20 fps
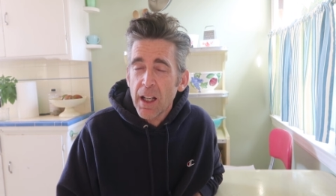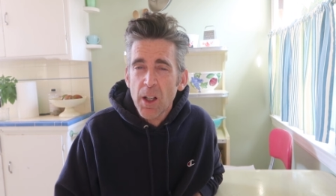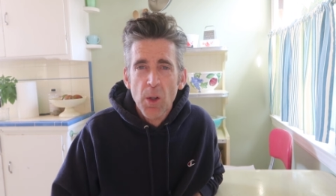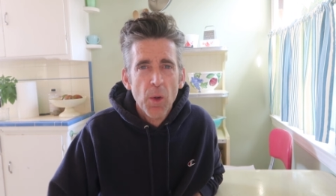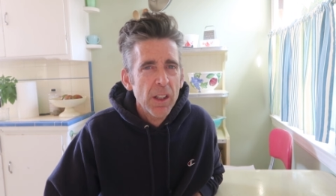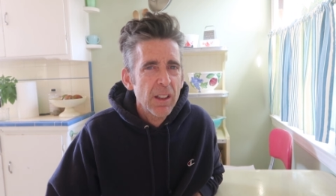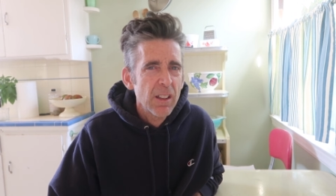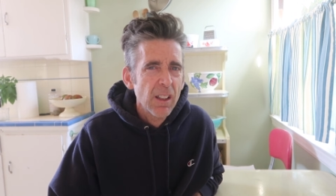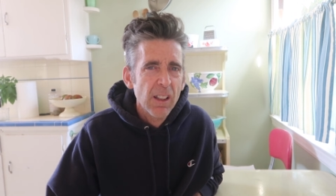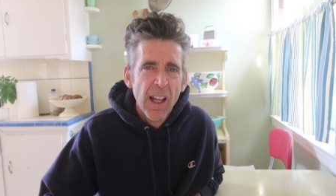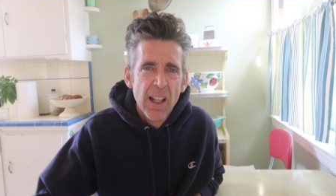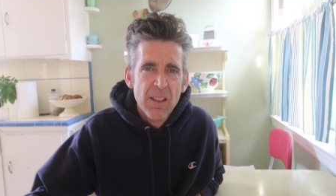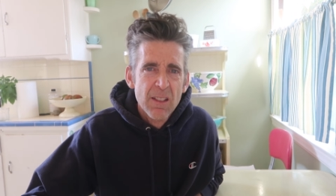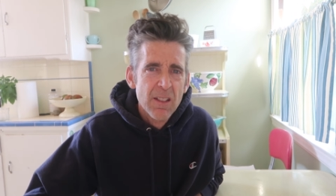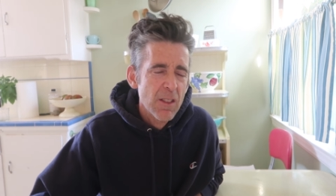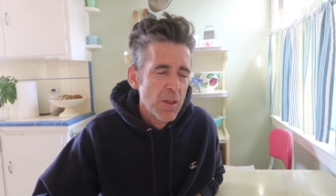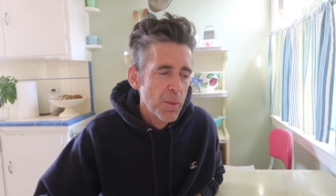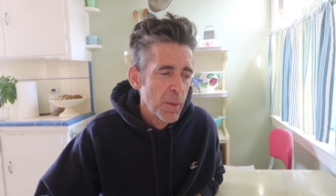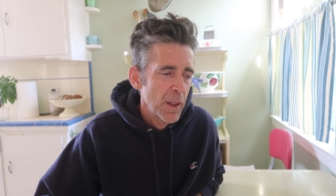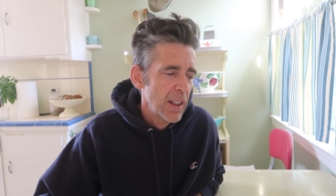I quit the
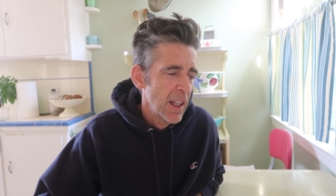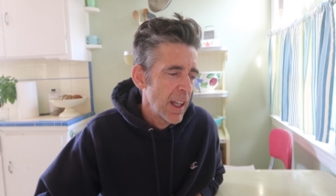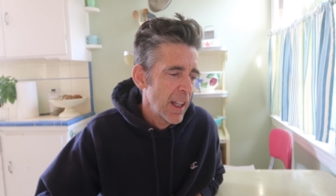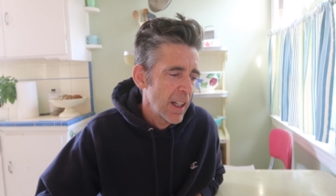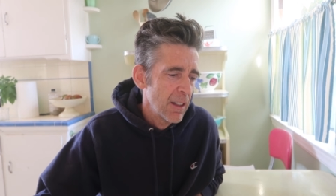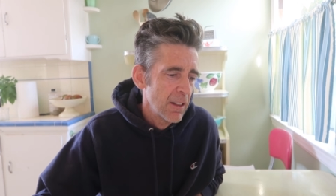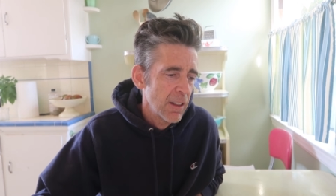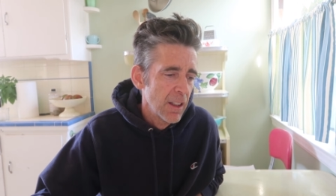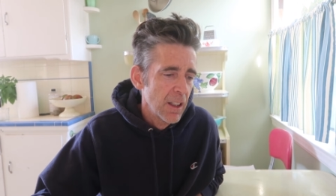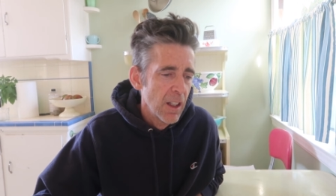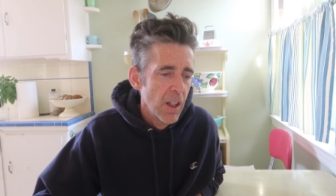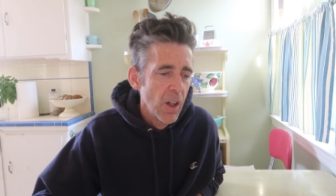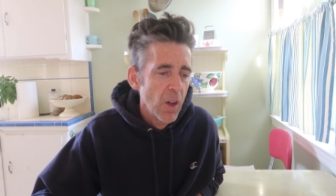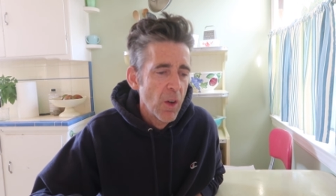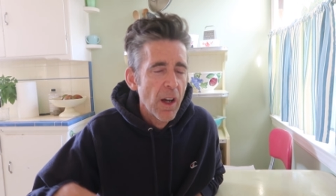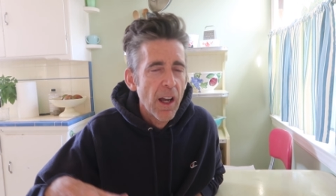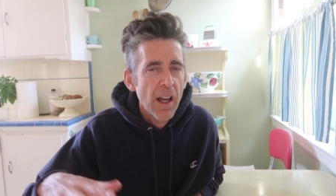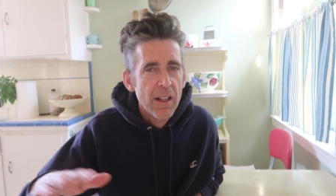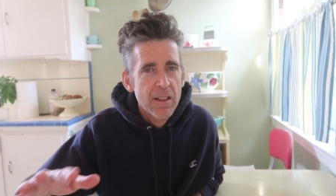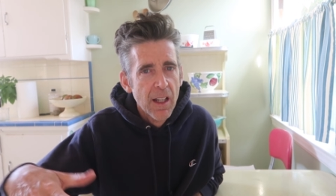lessons, but then, you
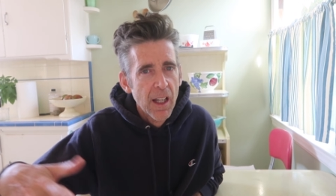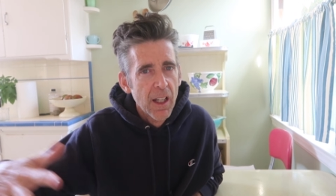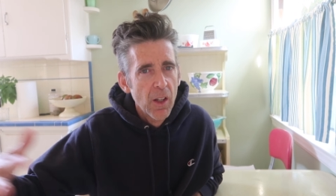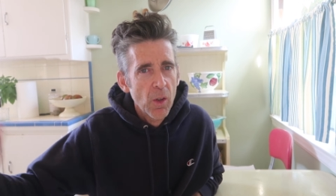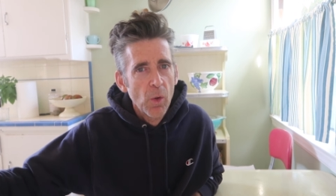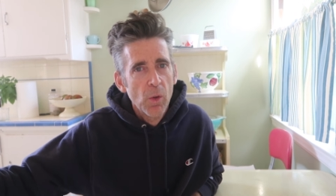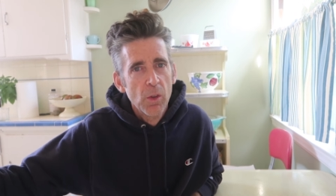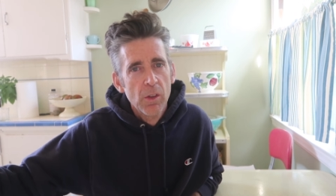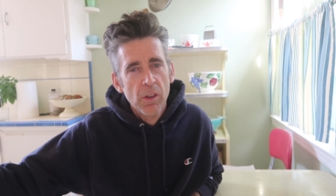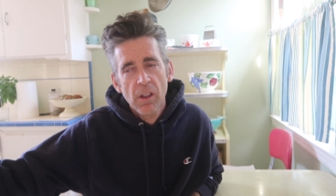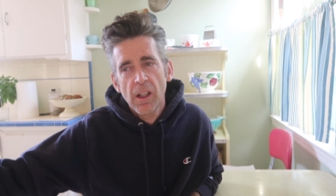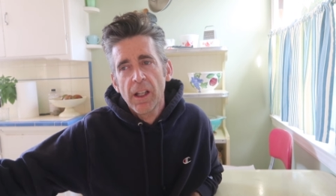know, as I got older,